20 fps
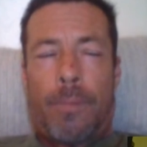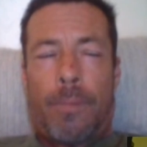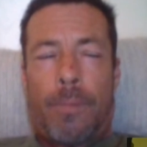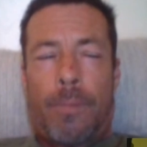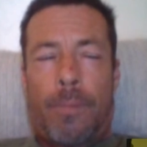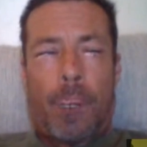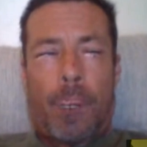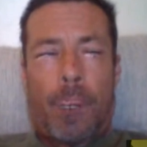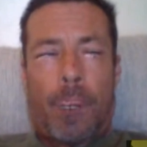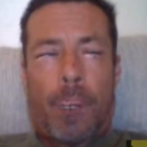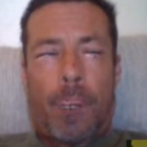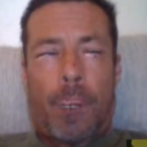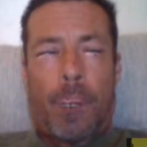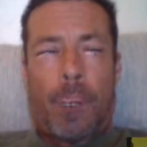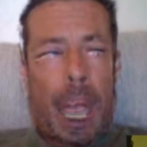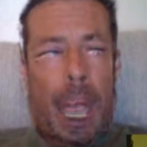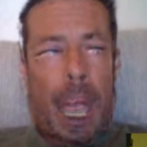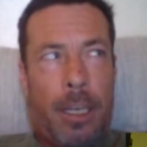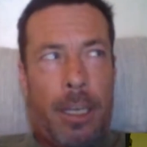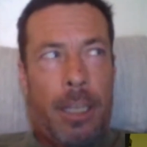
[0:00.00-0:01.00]
For
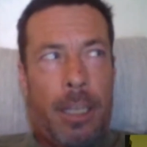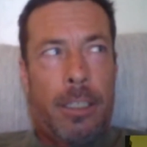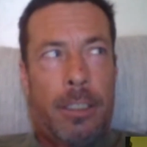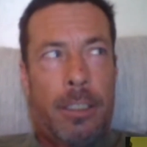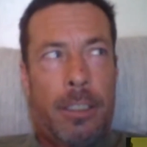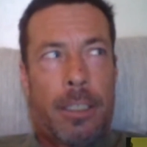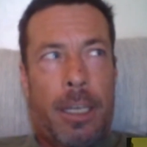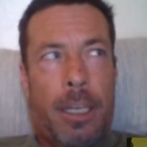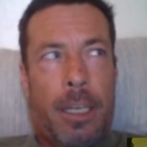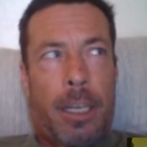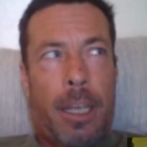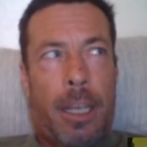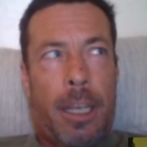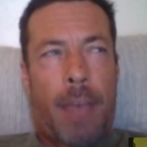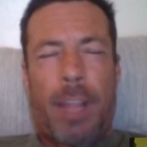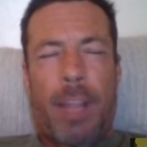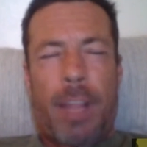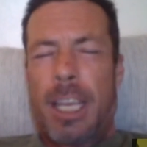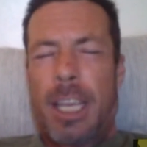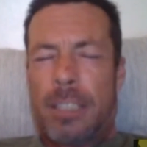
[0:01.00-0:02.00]
land hunts, I have
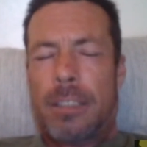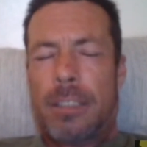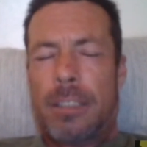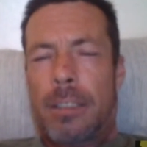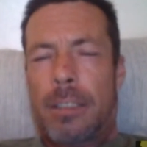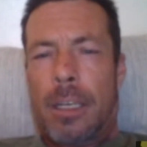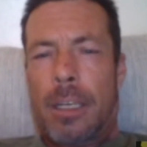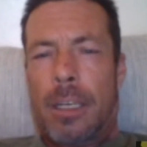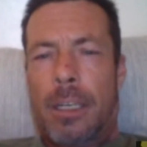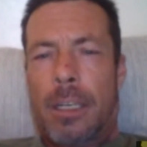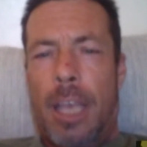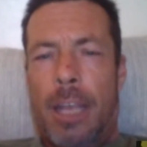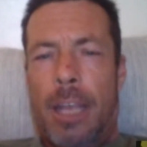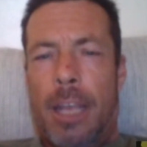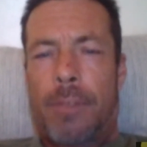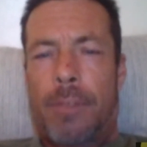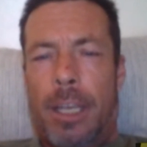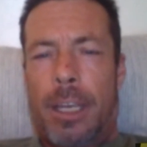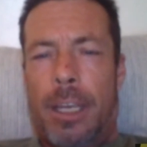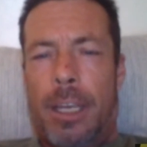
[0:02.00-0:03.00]
like a kind
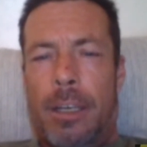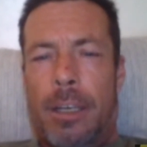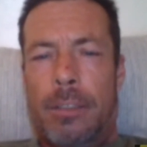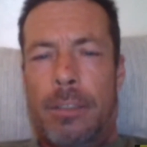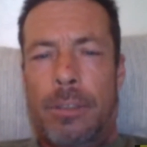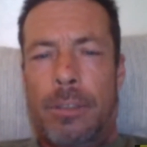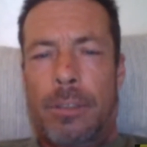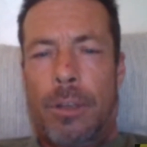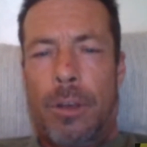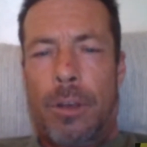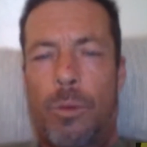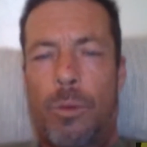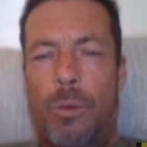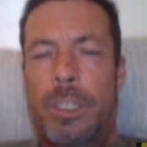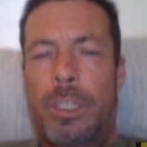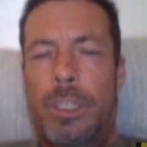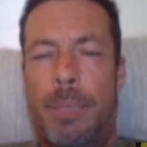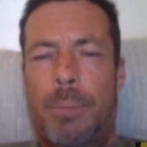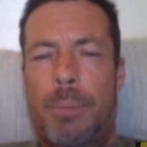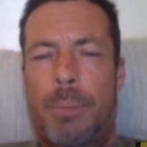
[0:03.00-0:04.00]
of like a Home
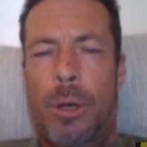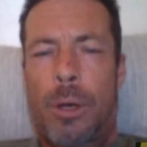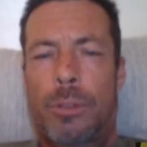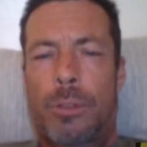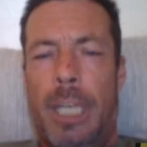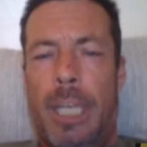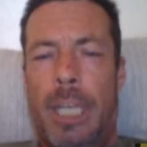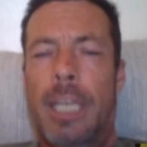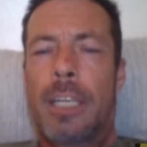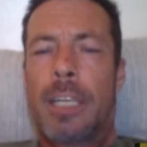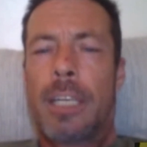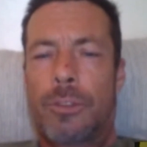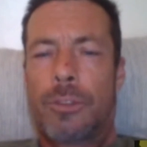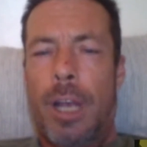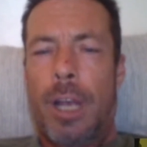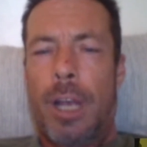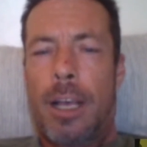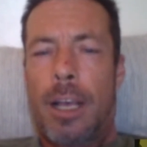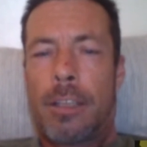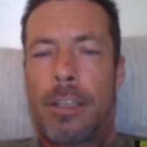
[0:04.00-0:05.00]
Depot digging
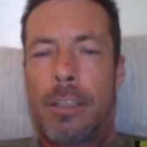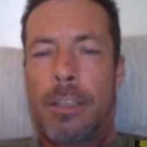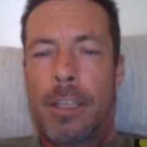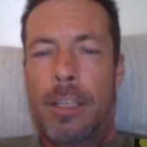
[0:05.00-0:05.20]
trowel.